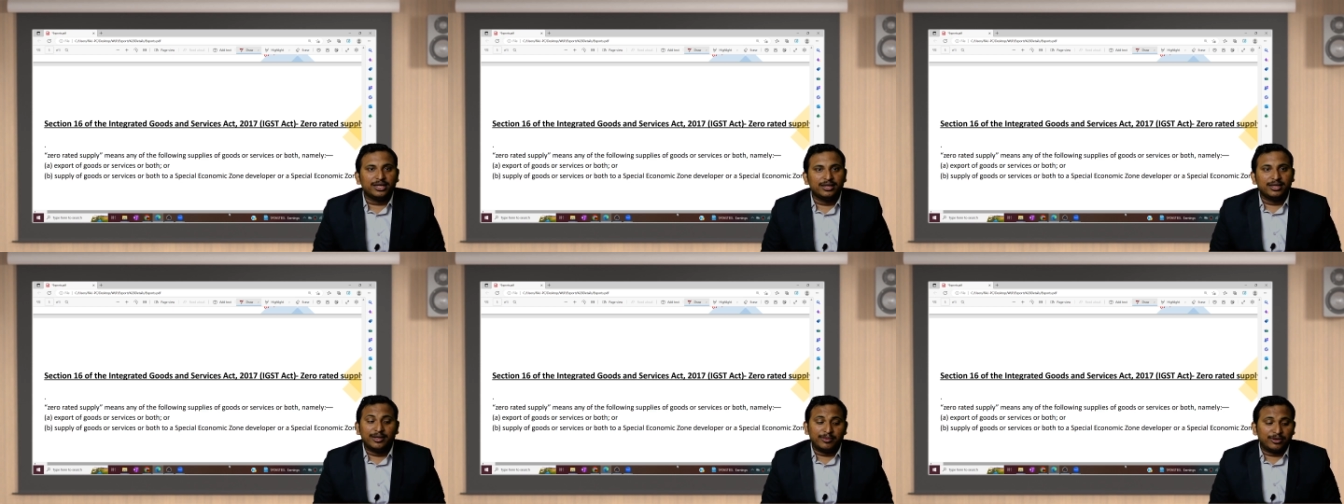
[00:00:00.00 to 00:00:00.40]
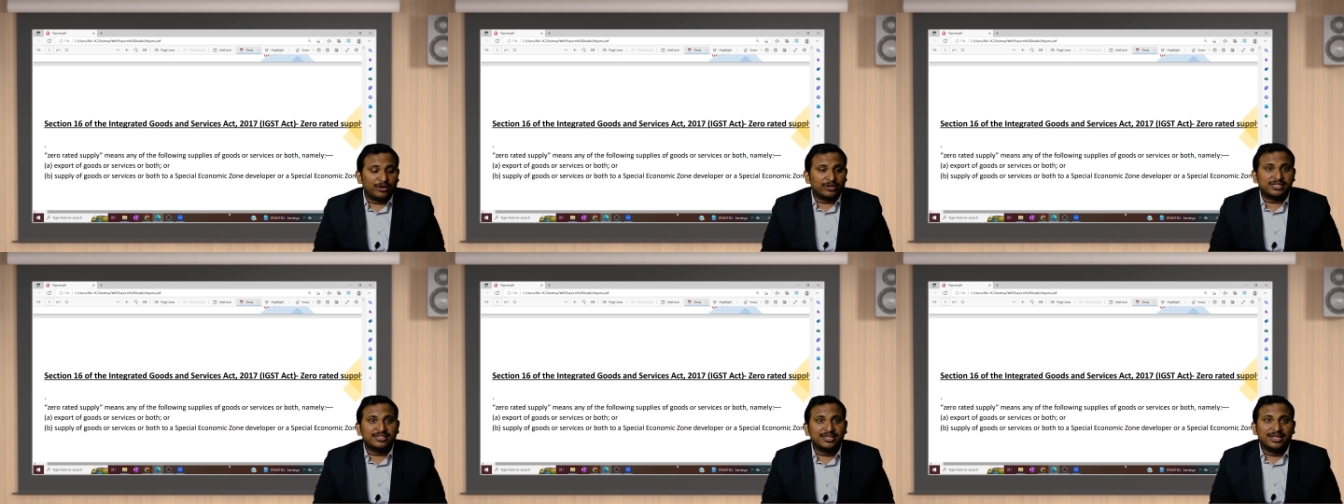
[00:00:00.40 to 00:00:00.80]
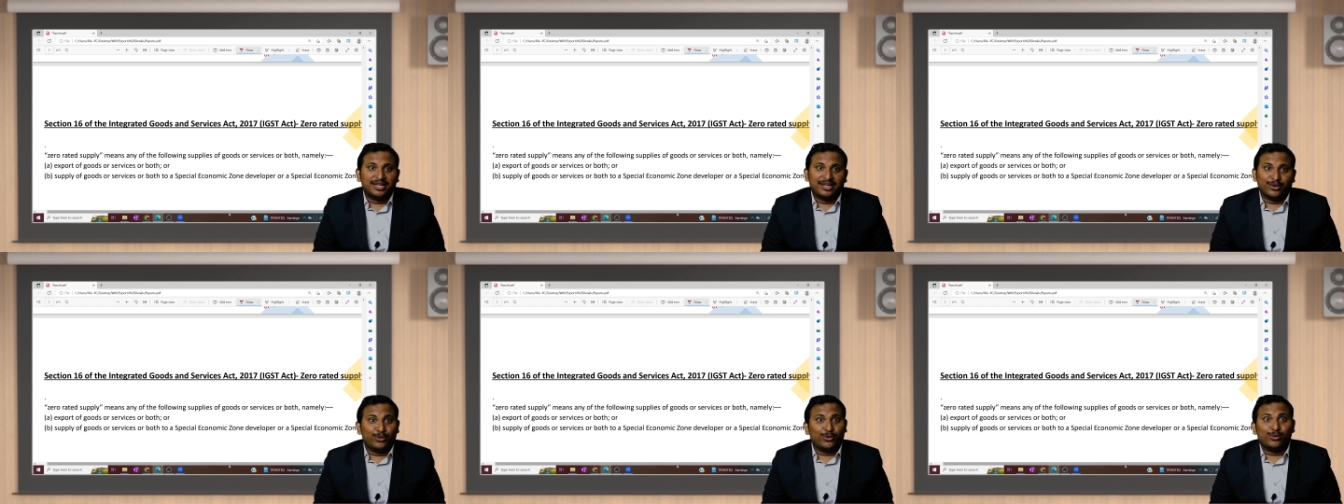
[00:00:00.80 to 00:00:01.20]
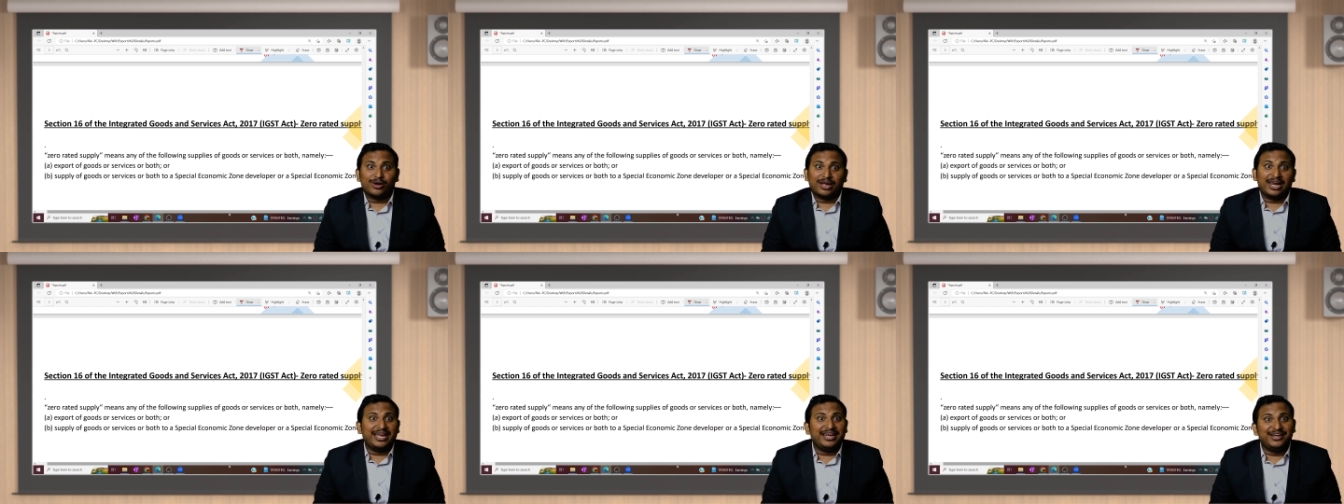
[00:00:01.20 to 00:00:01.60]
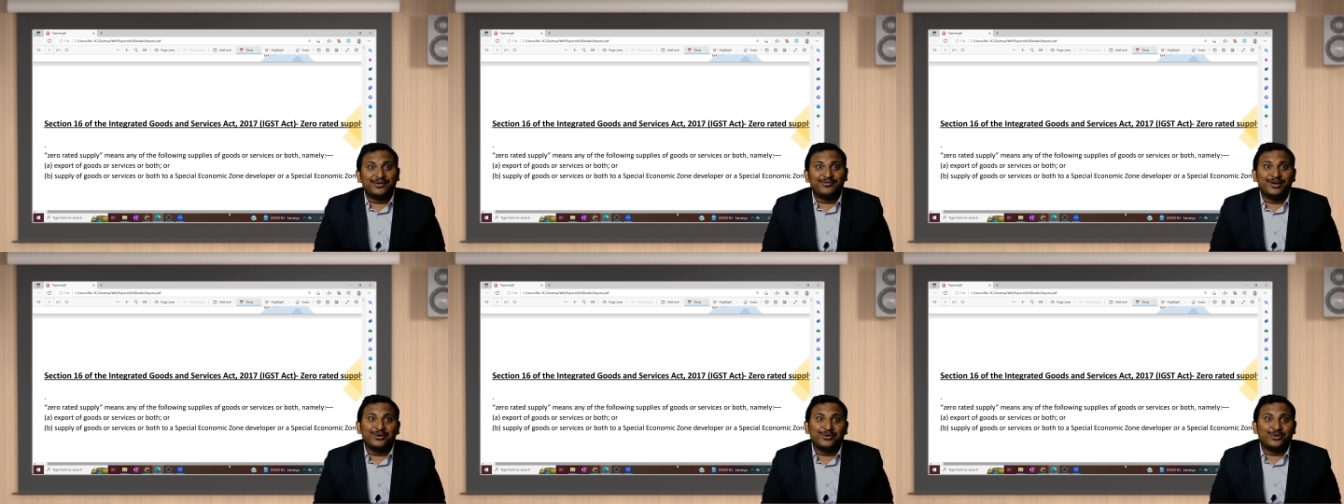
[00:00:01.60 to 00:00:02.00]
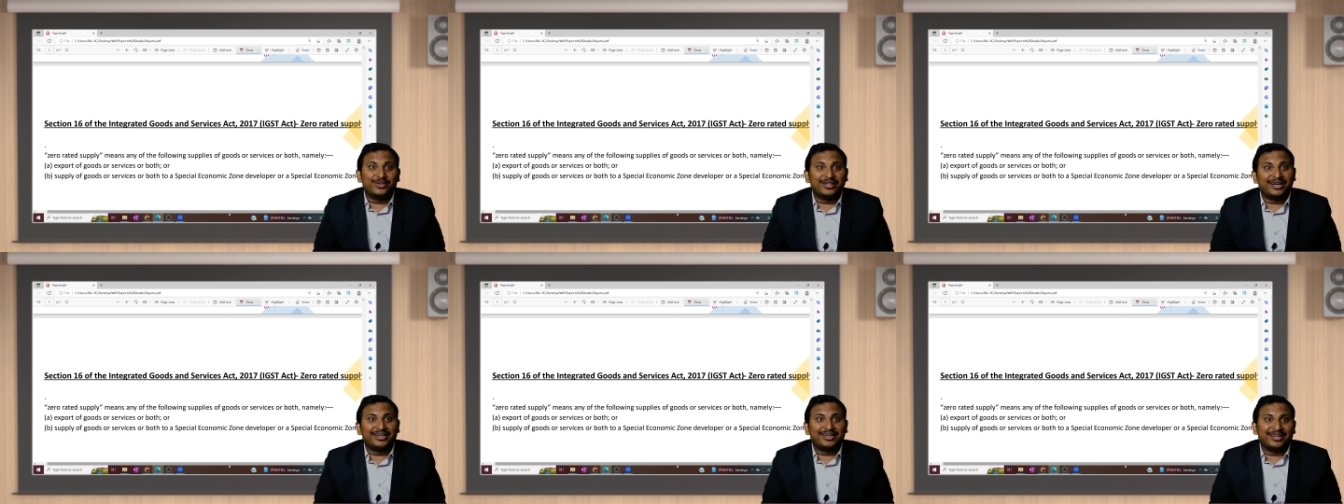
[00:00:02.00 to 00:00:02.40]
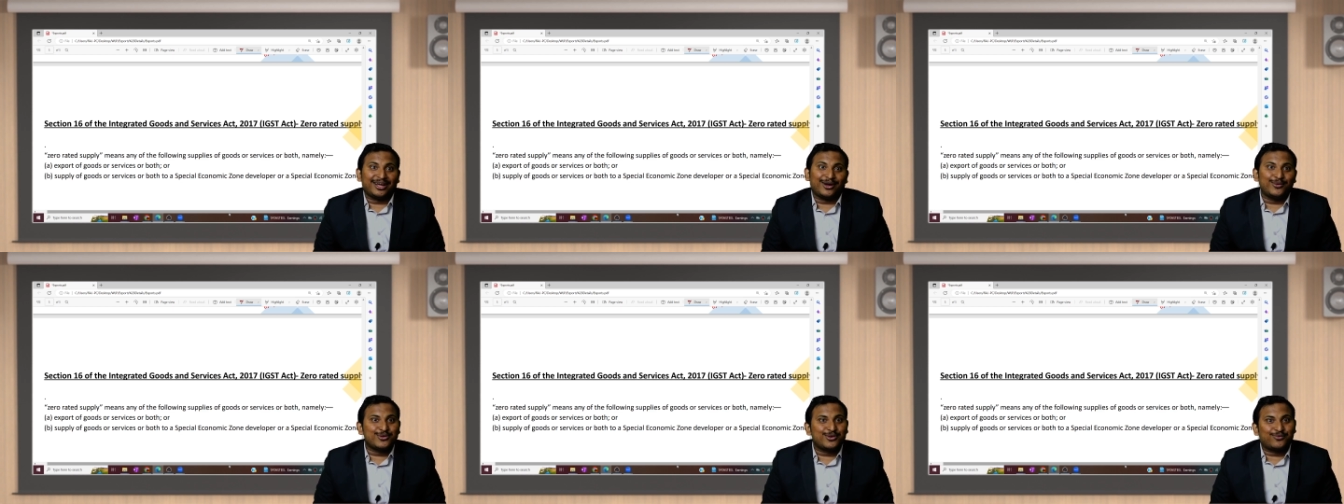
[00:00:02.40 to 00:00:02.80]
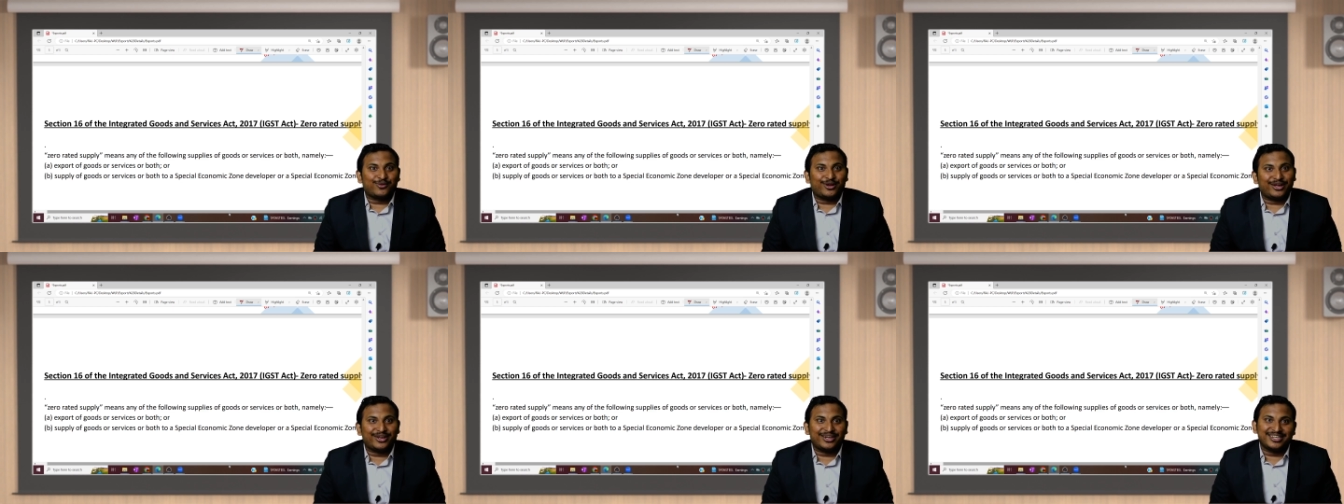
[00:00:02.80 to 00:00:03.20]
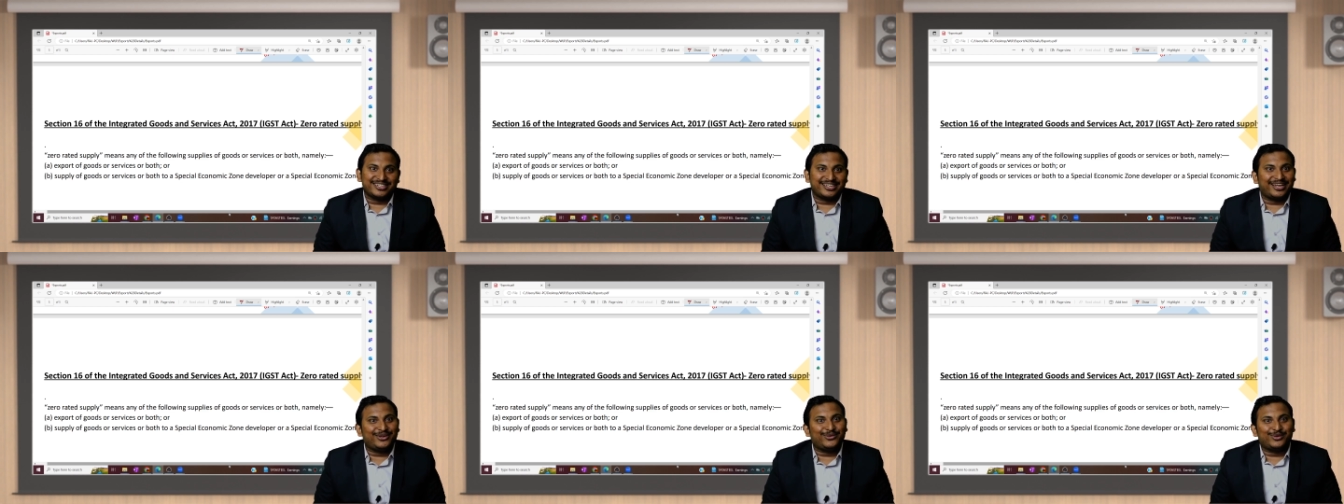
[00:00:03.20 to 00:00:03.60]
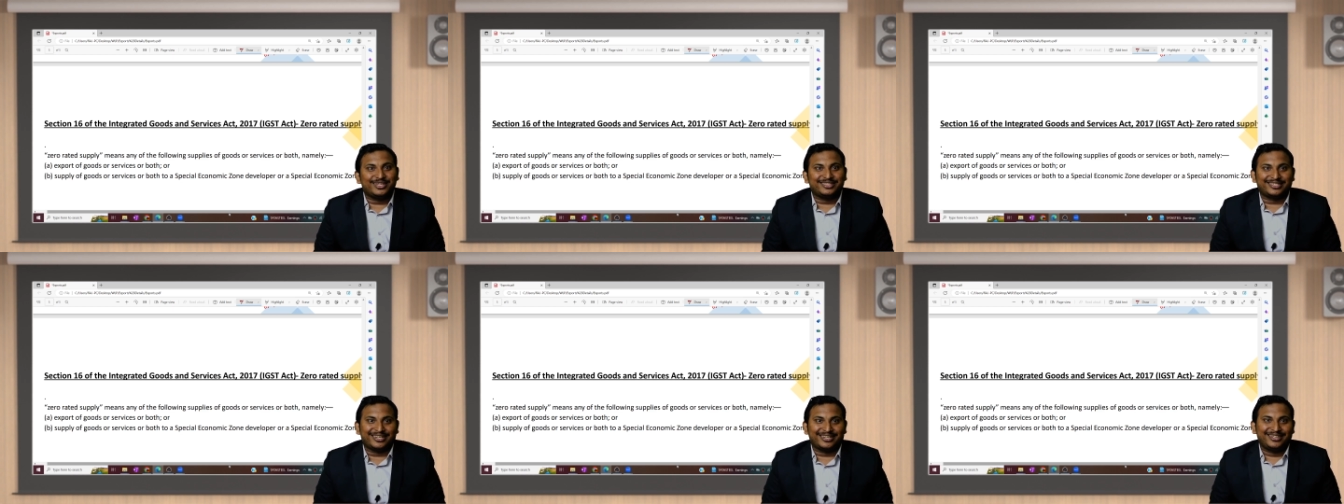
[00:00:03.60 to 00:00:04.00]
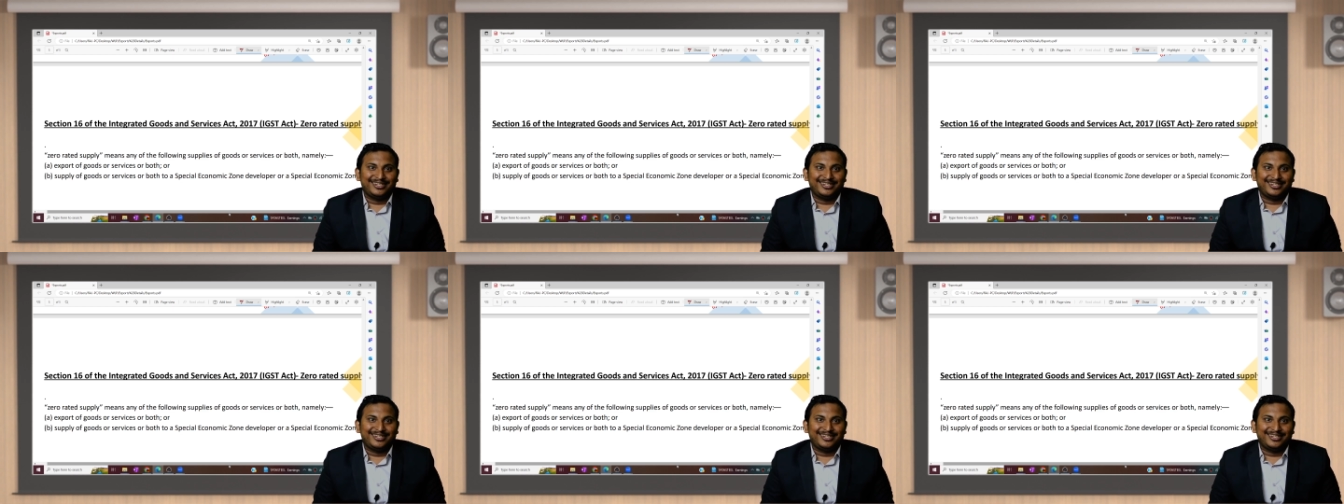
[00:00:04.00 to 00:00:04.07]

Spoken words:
because no client will know that how to furnish LUT. Sir.